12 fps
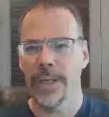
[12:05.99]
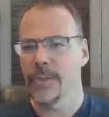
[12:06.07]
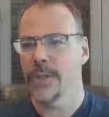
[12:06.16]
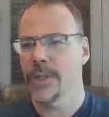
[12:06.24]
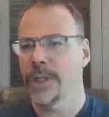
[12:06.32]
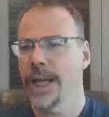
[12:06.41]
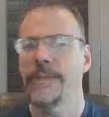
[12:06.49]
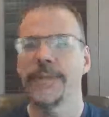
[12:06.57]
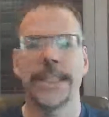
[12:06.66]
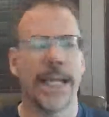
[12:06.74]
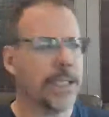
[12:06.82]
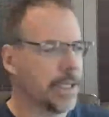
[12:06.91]
I want to have
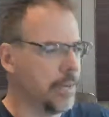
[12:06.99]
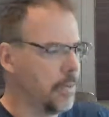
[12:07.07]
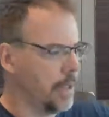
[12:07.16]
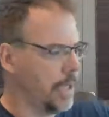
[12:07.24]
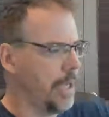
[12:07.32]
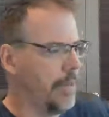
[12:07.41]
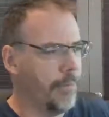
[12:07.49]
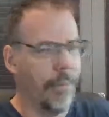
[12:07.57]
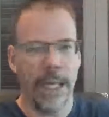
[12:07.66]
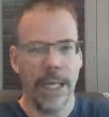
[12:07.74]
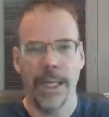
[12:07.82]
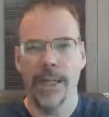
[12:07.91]
sex. I want to have
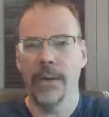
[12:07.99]
money.